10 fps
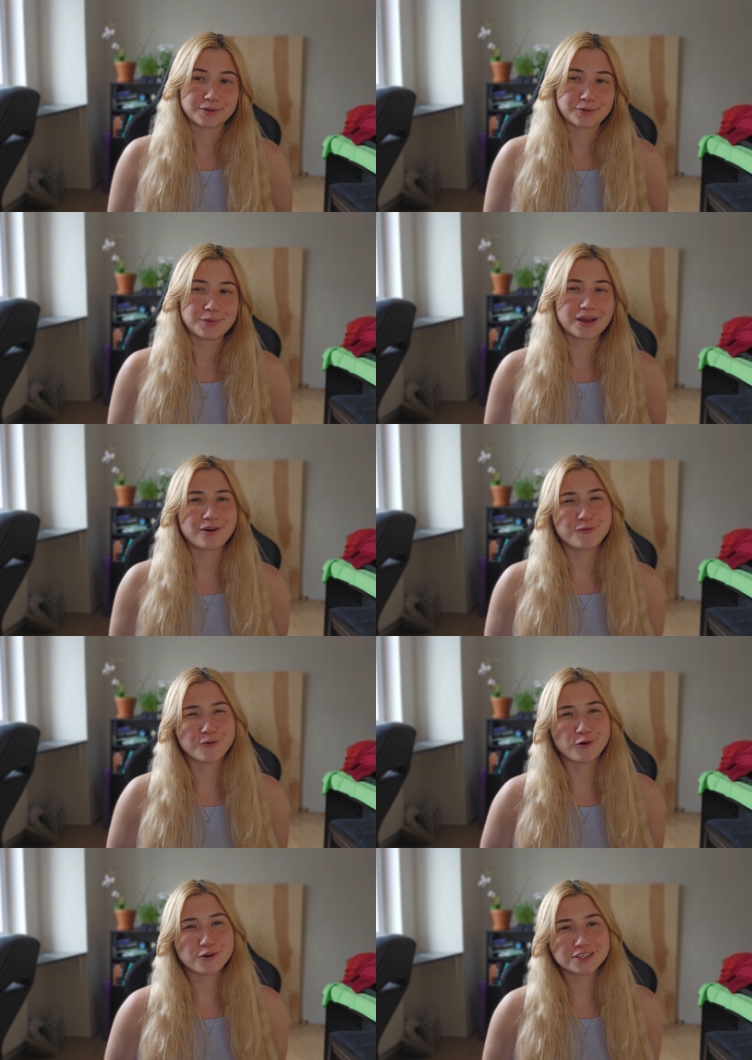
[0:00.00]
Well, of
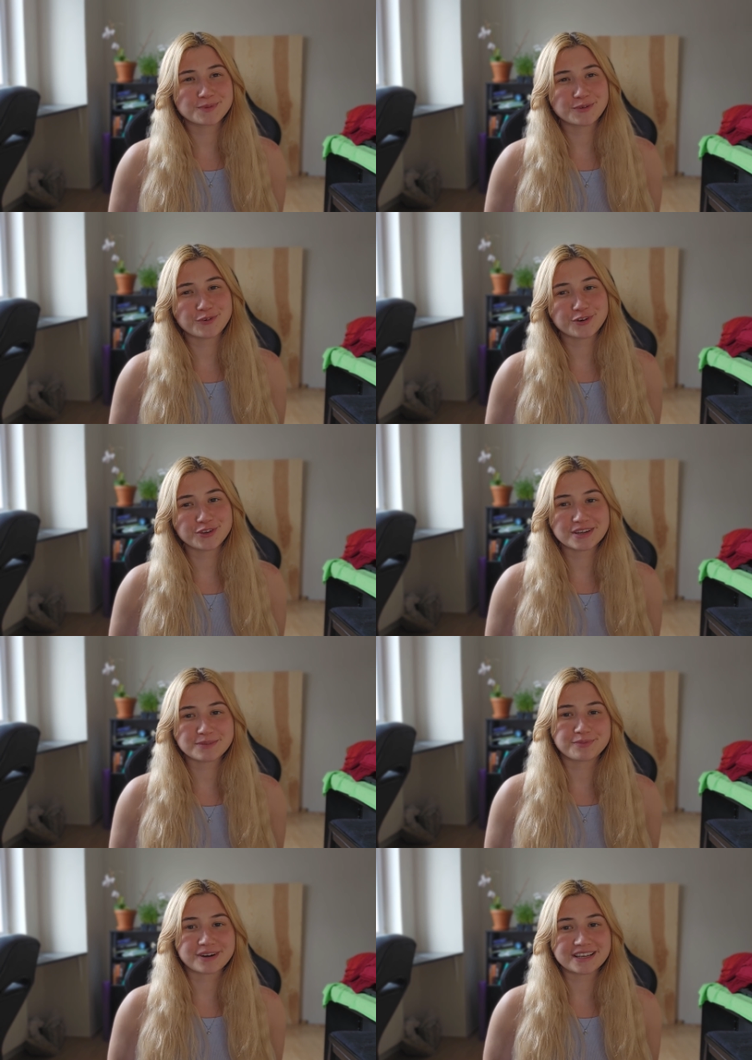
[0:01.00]
course, before you
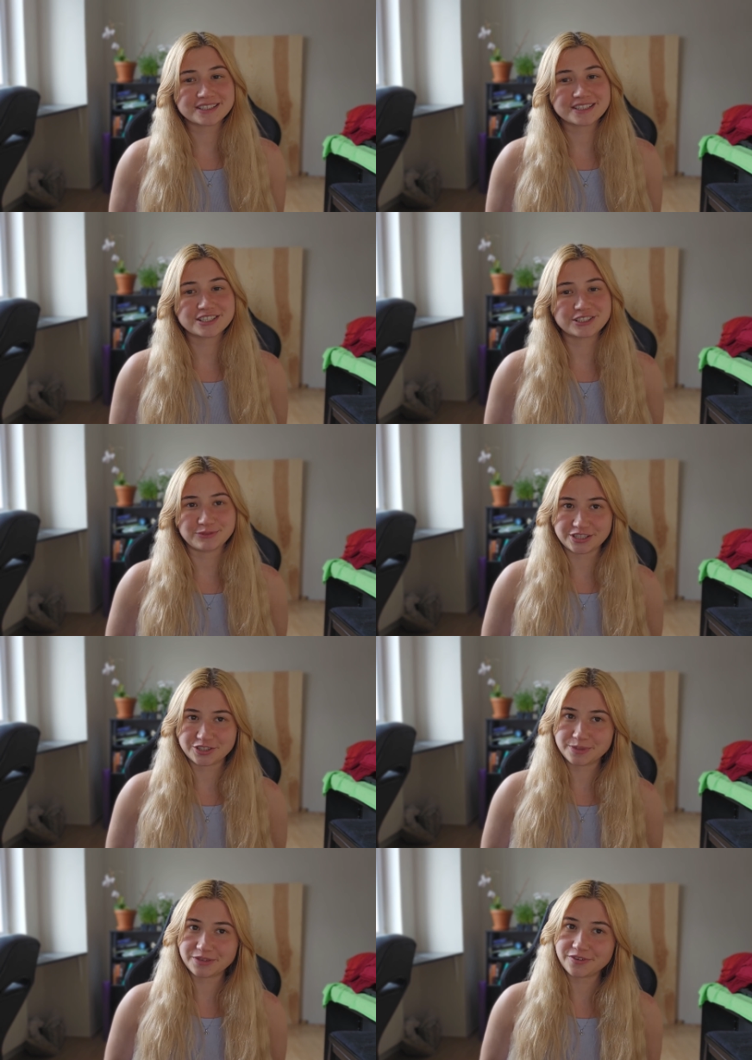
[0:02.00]
get pregnant, you need
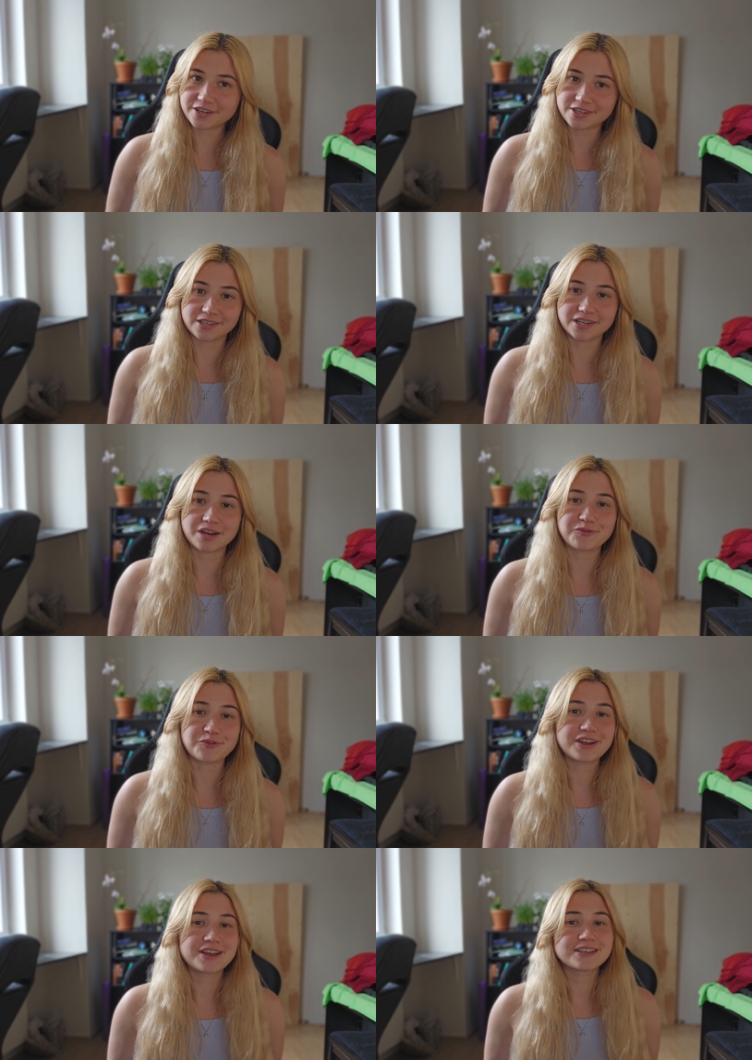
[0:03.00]
to be fertile enough.